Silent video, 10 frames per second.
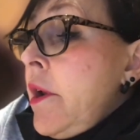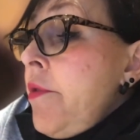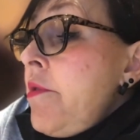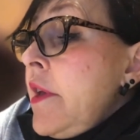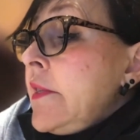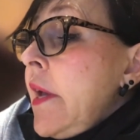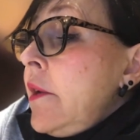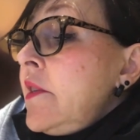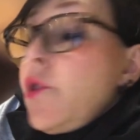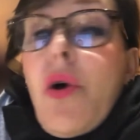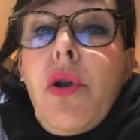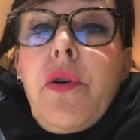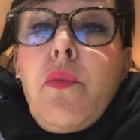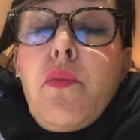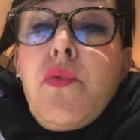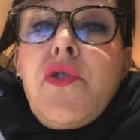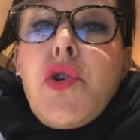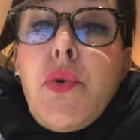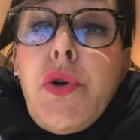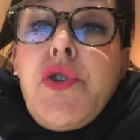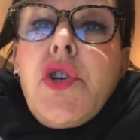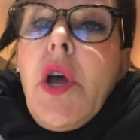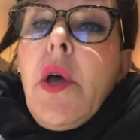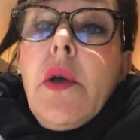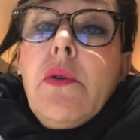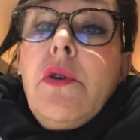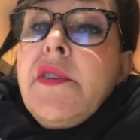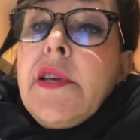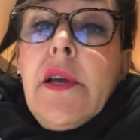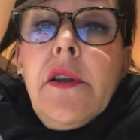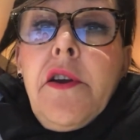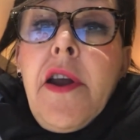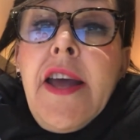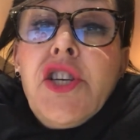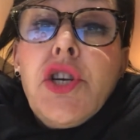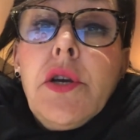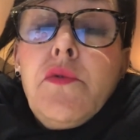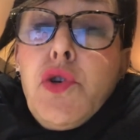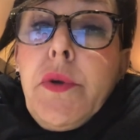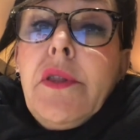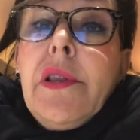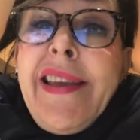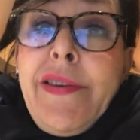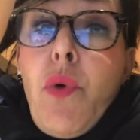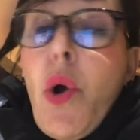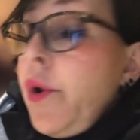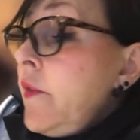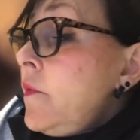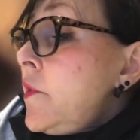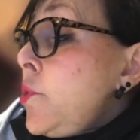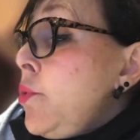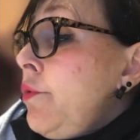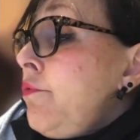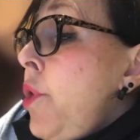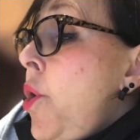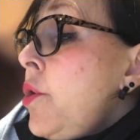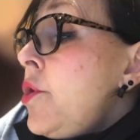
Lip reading: other things. Ellis Dolan toured New Zealand and Asia doing the lead role in School of Rock.